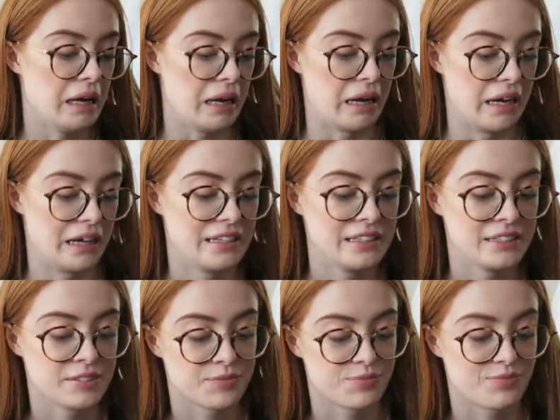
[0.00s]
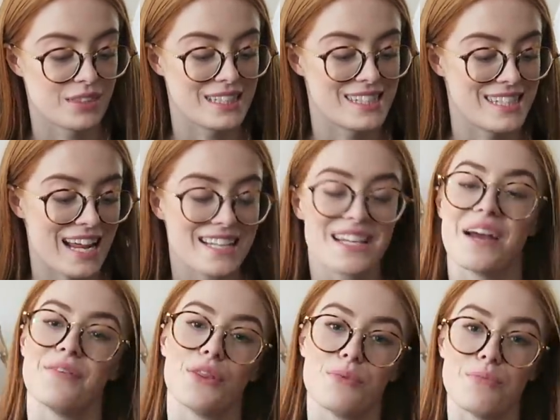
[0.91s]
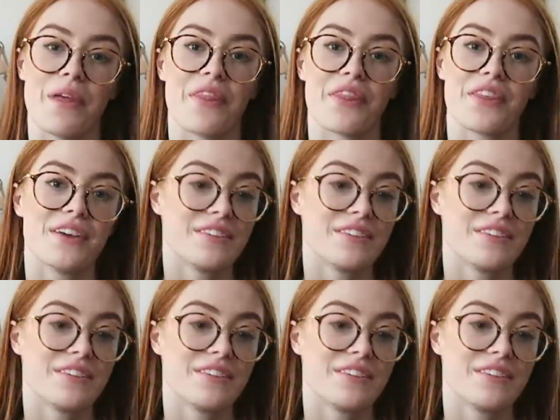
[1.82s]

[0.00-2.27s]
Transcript: uh, it's that time of the month